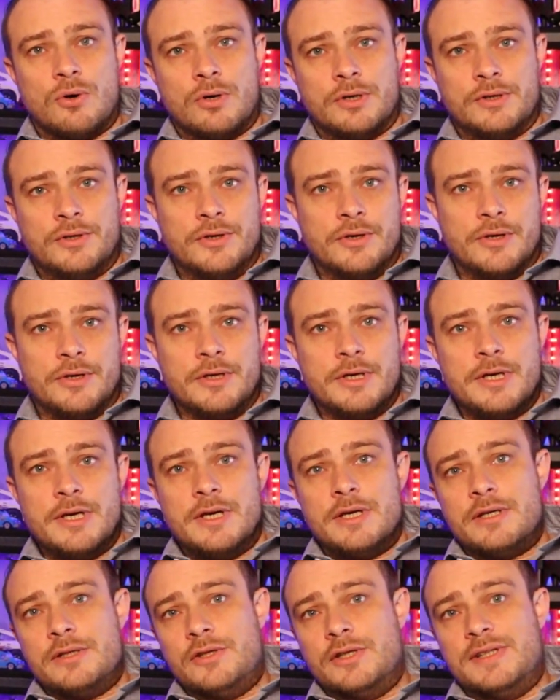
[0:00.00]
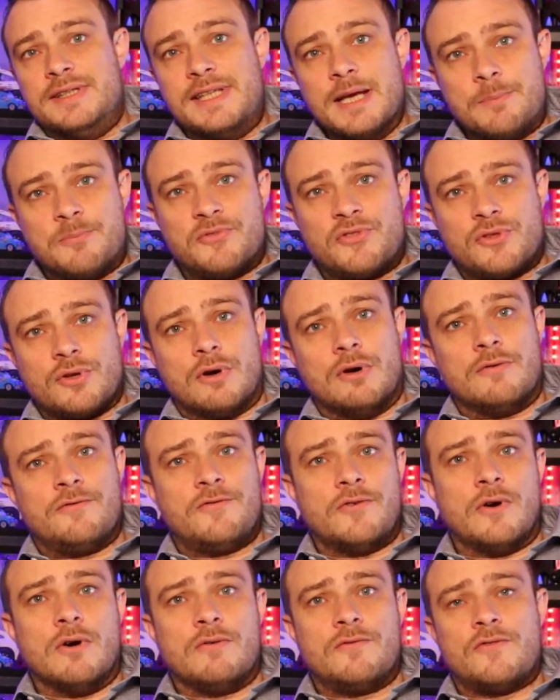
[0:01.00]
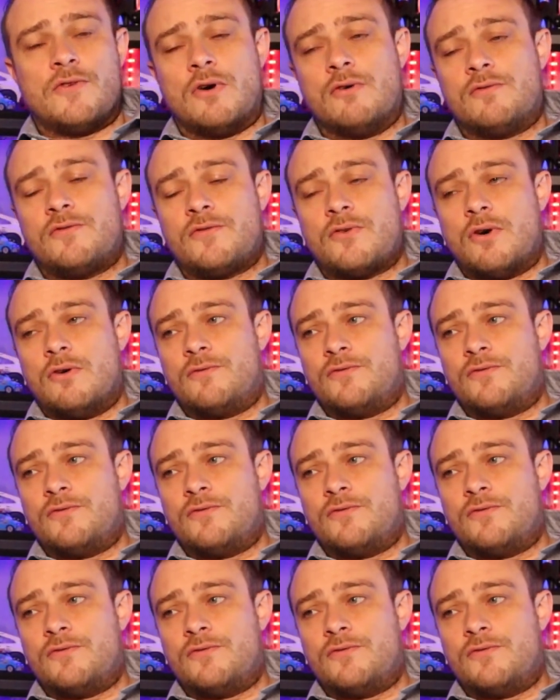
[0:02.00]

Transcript: or the the depth of of of,